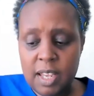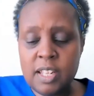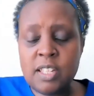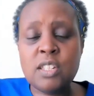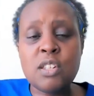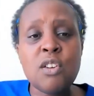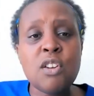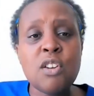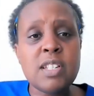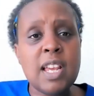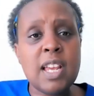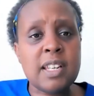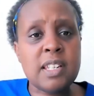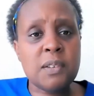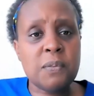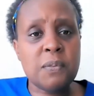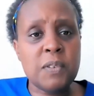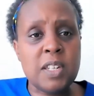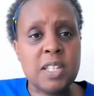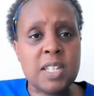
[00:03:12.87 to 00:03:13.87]
It's not a
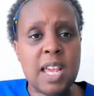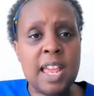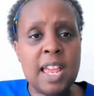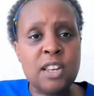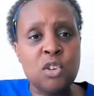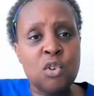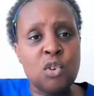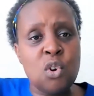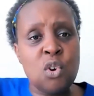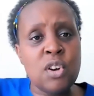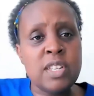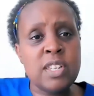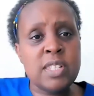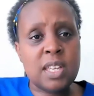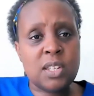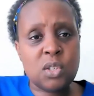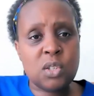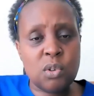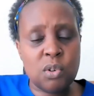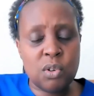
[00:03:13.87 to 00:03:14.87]
defeat. And you know, in
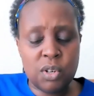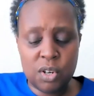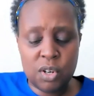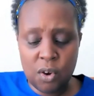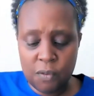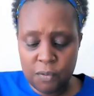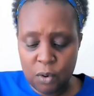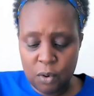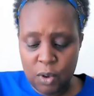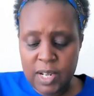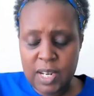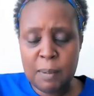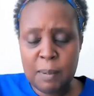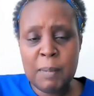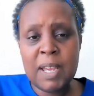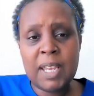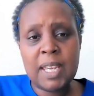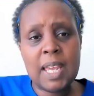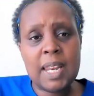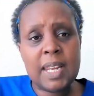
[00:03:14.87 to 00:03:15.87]
the story of Lwanda
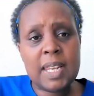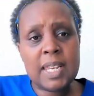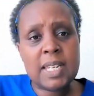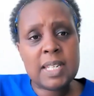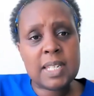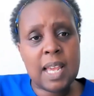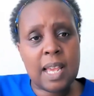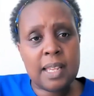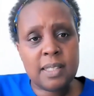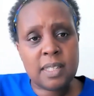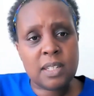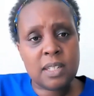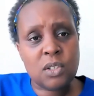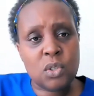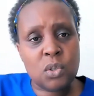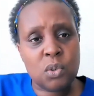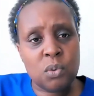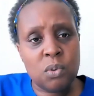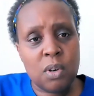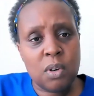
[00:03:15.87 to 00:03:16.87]
Magere, he turns
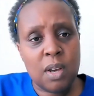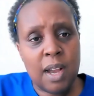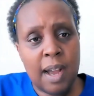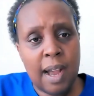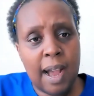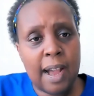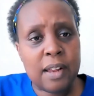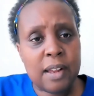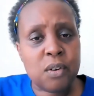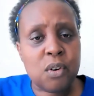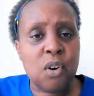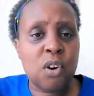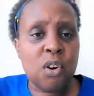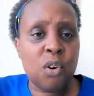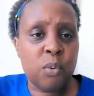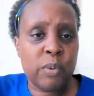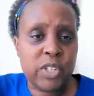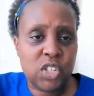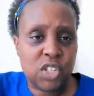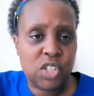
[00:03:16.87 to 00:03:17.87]
into a
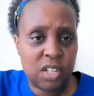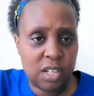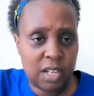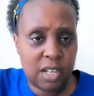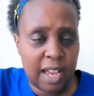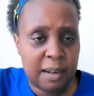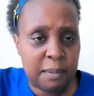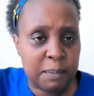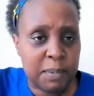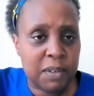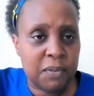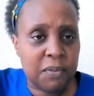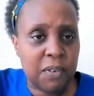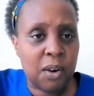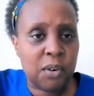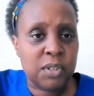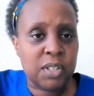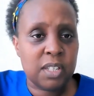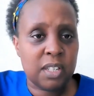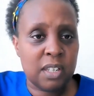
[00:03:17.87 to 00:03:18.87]
rock which can be
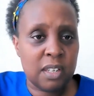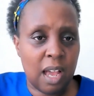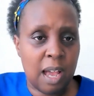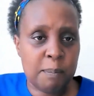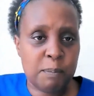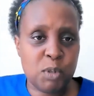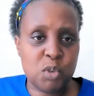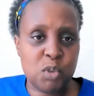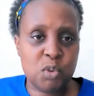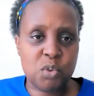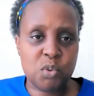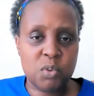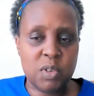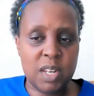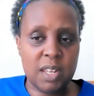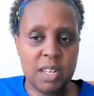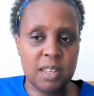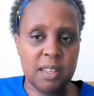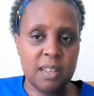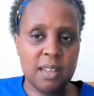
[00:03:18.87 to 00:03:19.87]
found up to
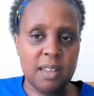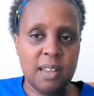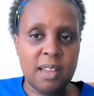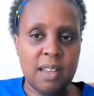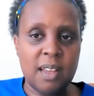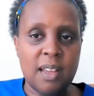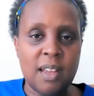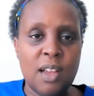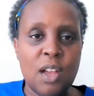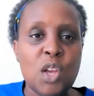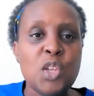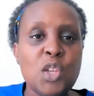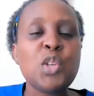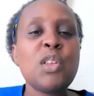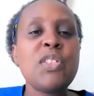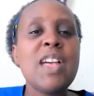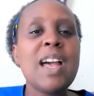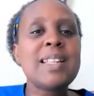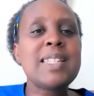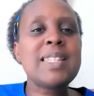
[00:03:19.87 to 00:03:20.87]
today.
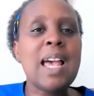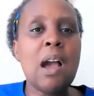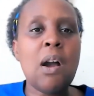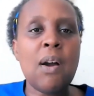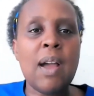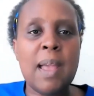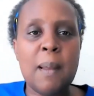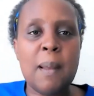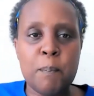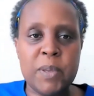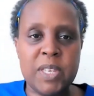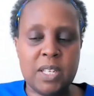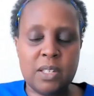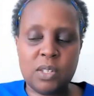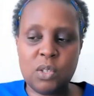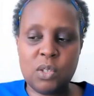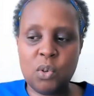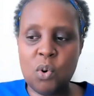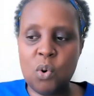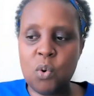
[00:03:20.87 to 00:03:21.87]
So that's how
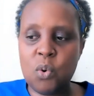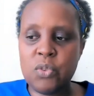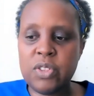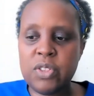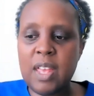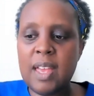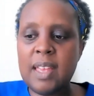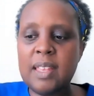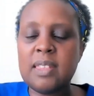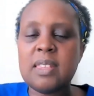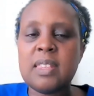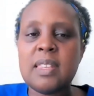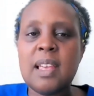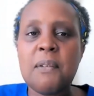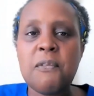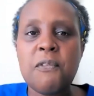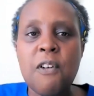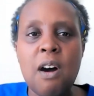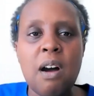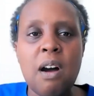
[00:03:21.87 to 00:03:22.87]
epics go. The
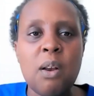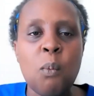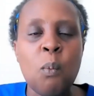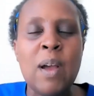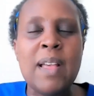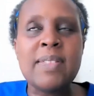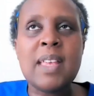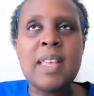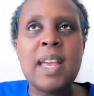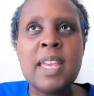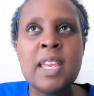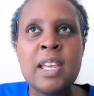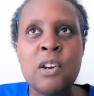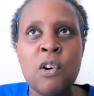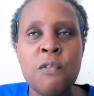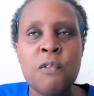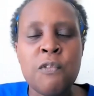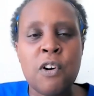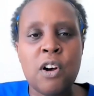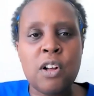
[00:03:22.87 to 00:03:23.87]
fall, when the
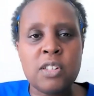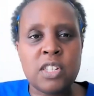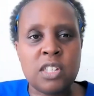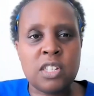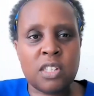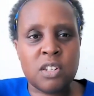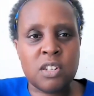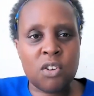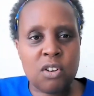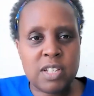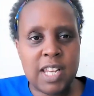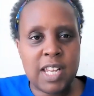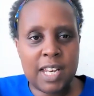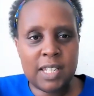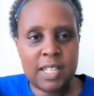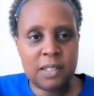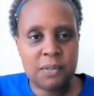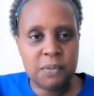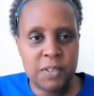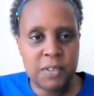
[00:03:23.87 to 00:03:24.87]
hero falls, it's not a
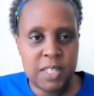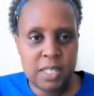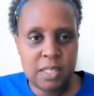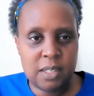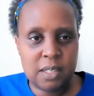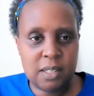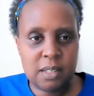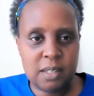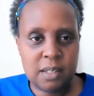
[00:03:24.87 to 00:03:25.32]
defeat.